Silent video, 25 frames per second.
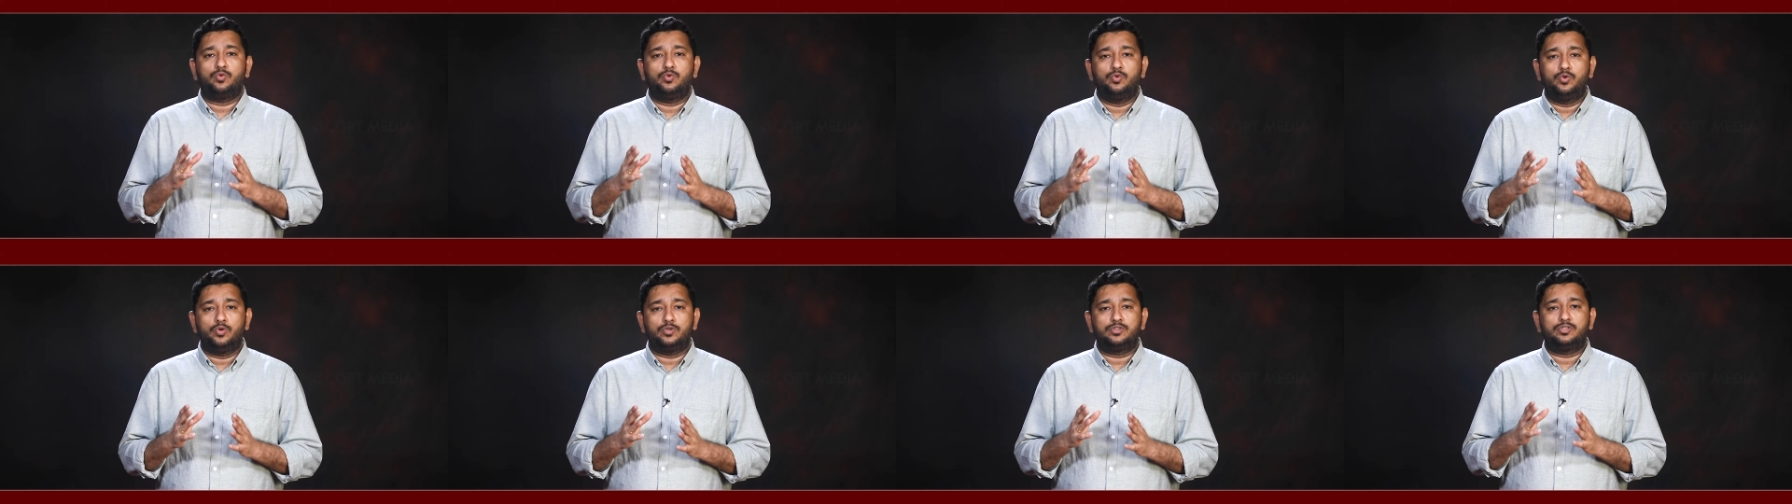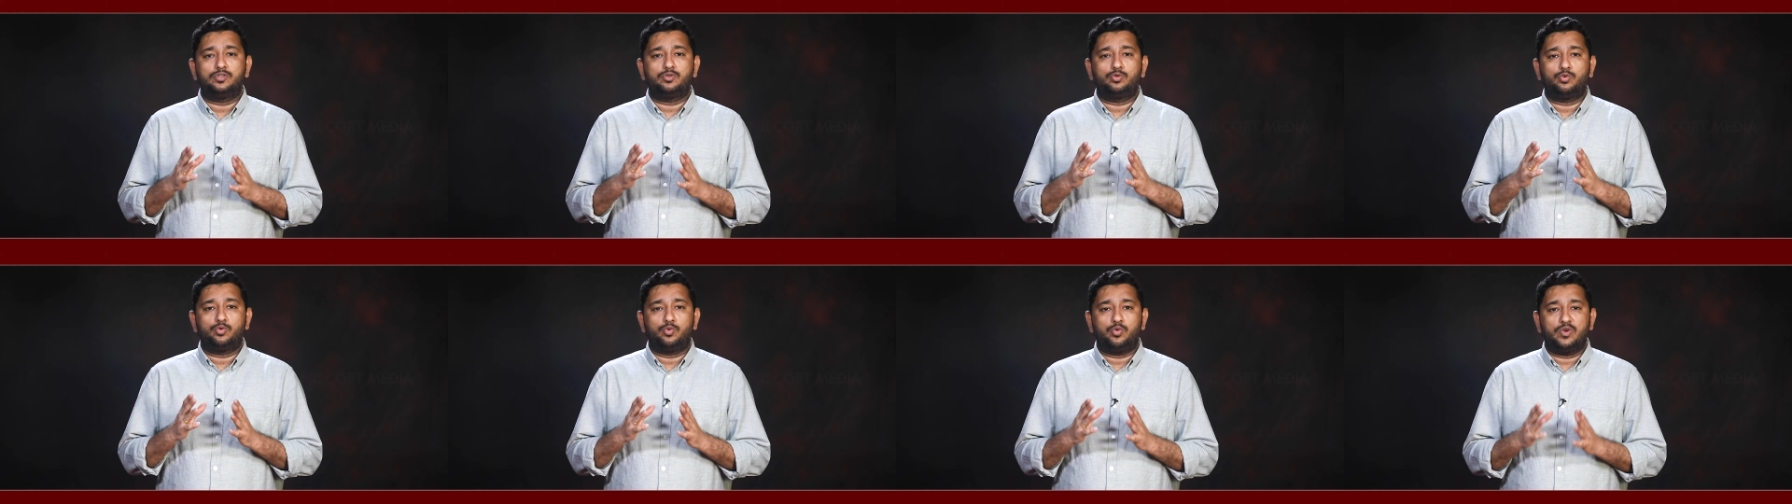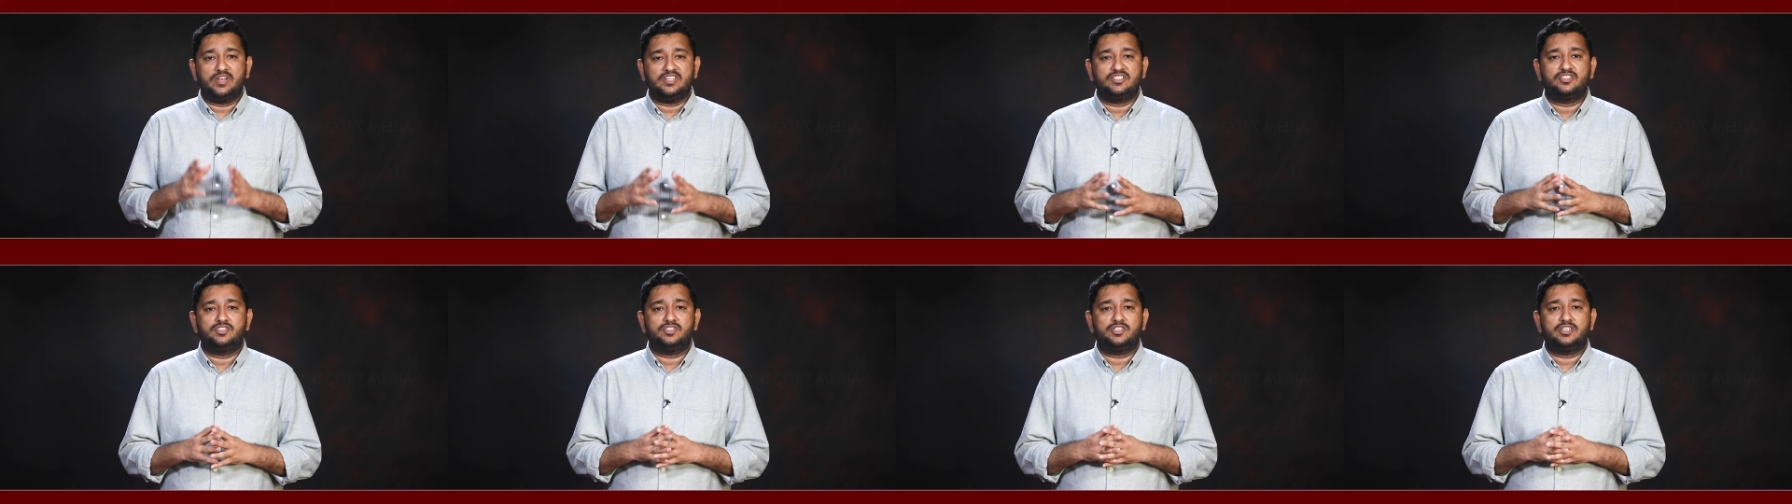good
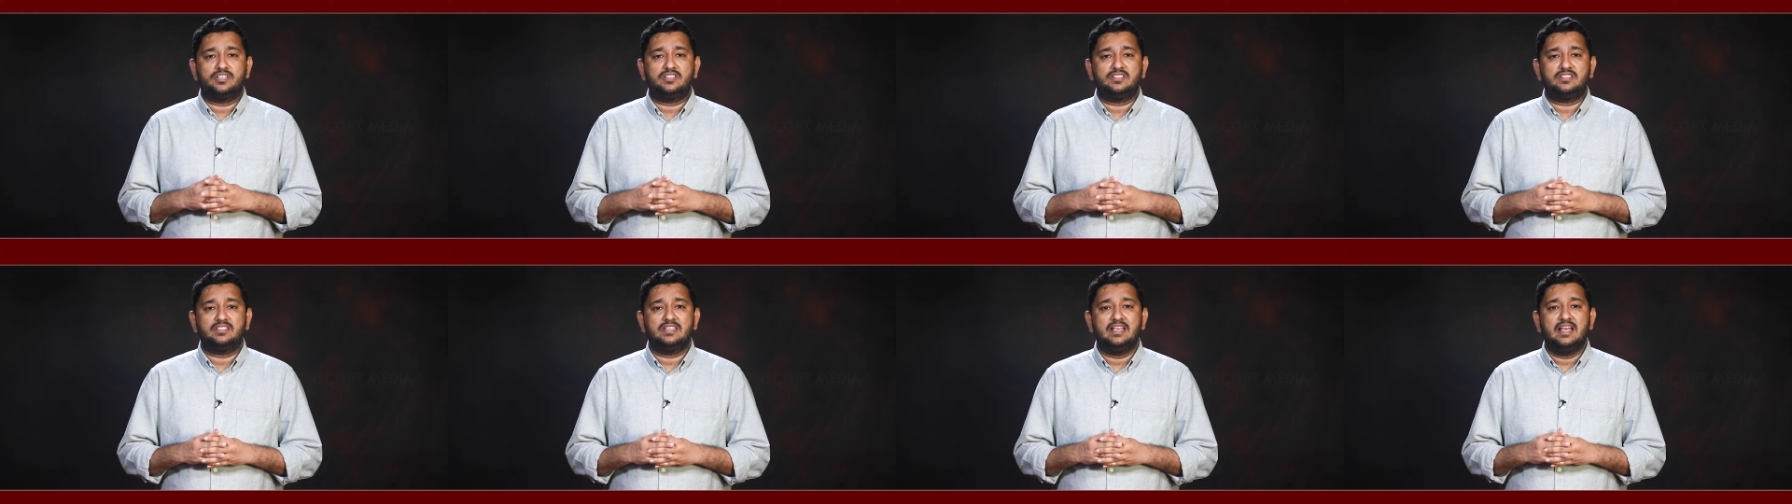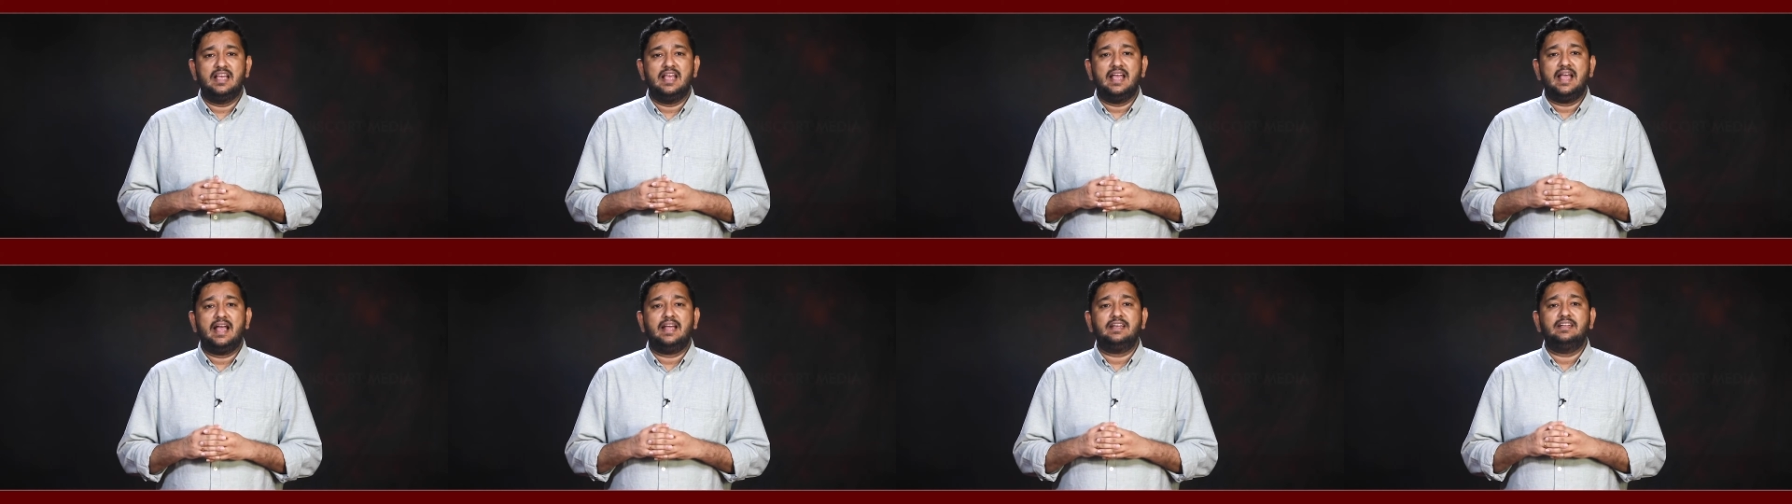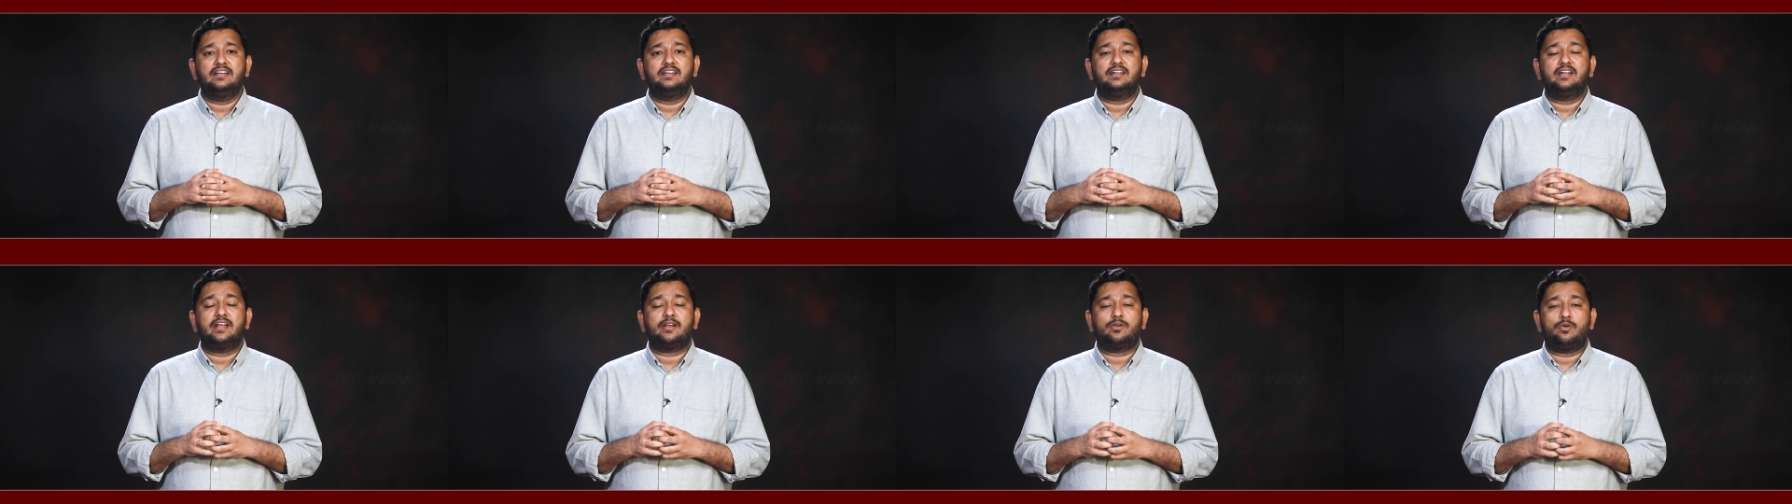questions
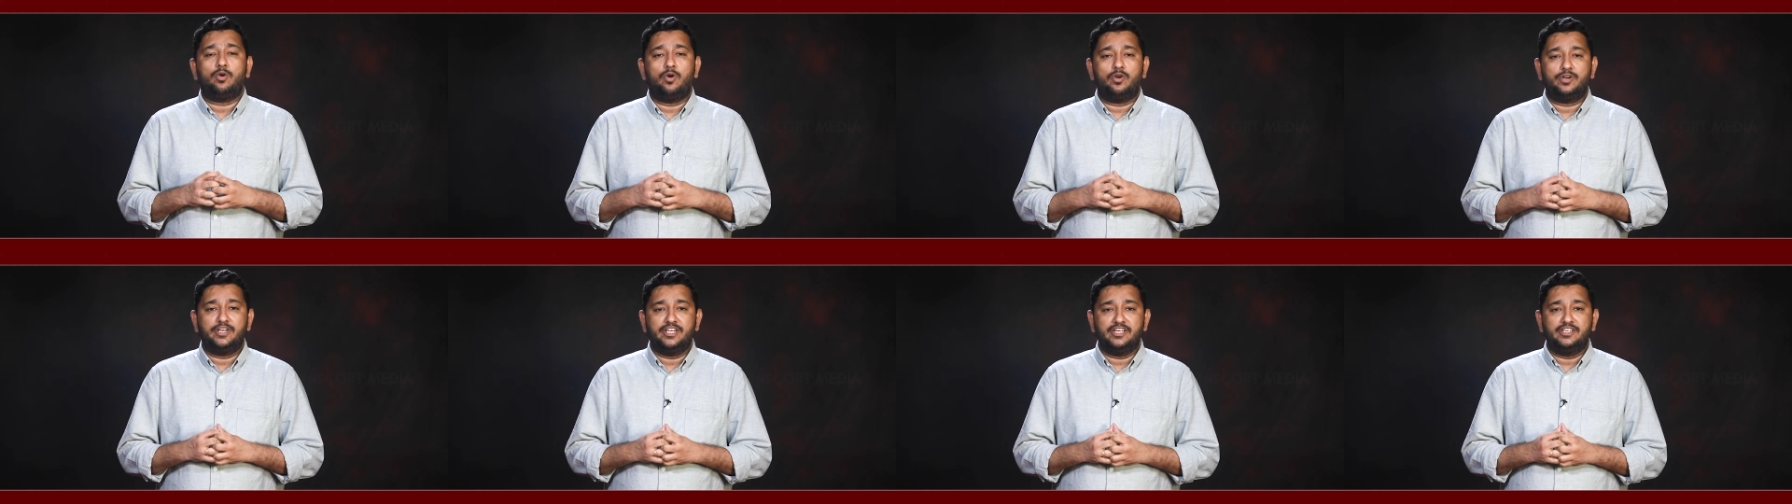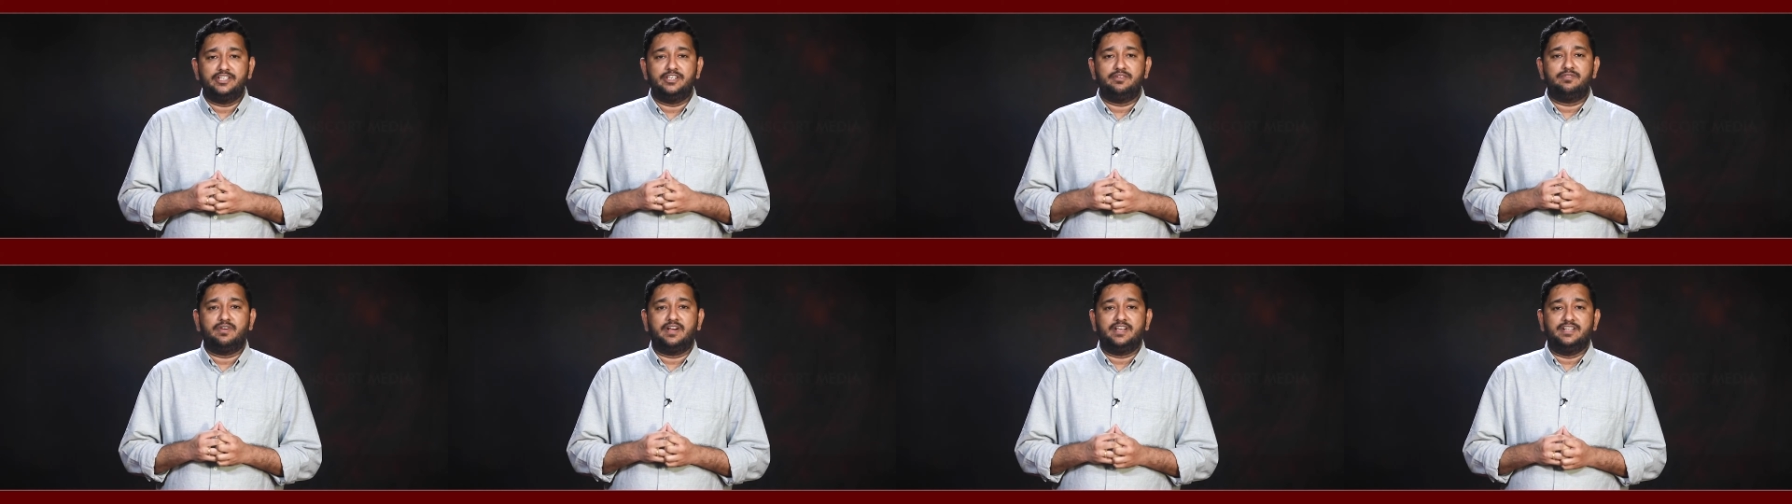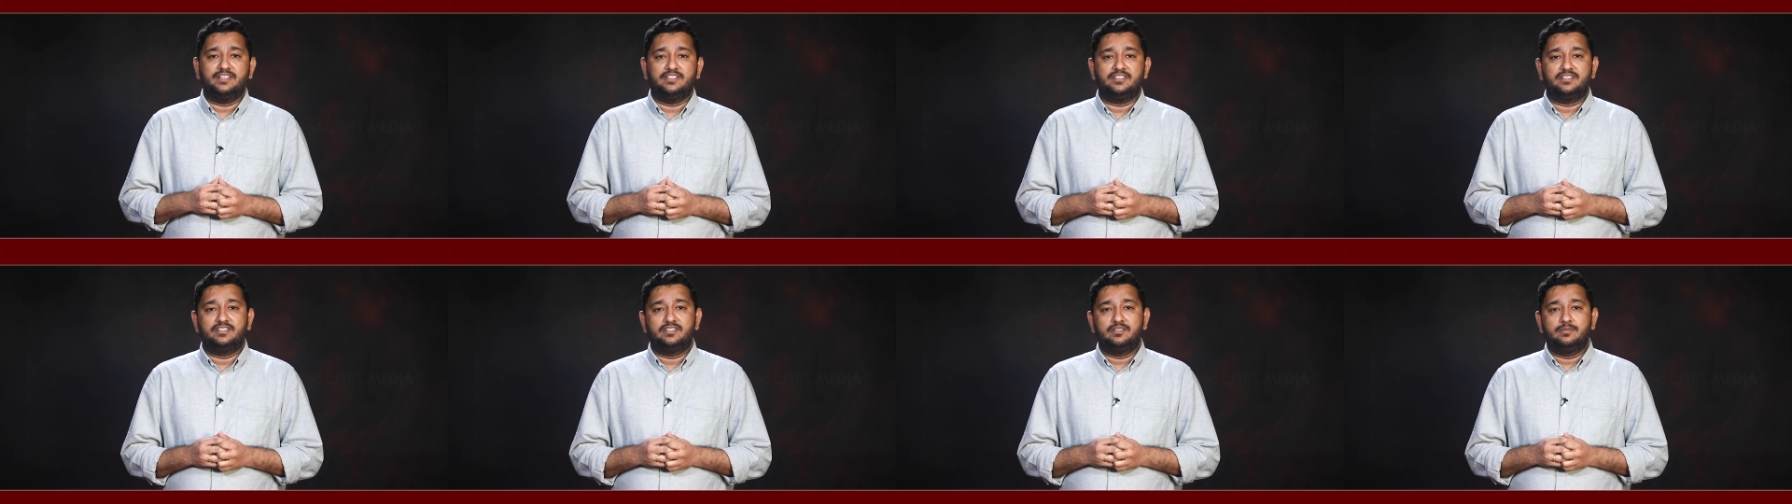and a recording
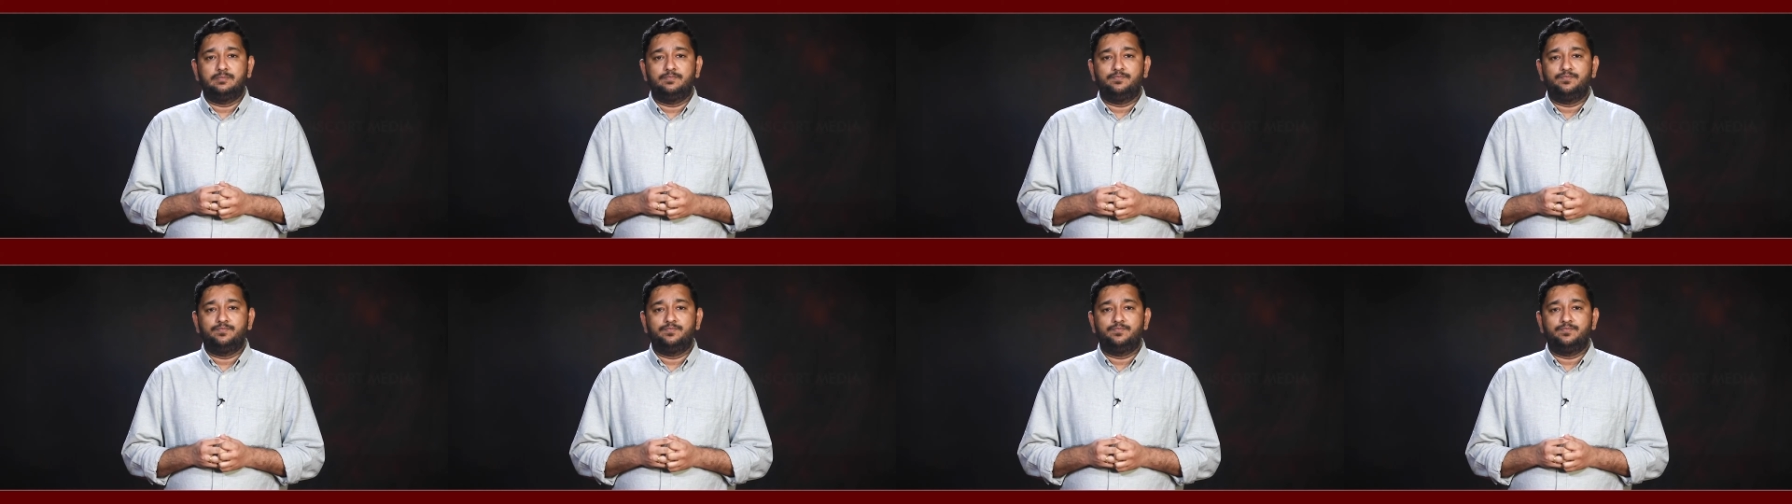device.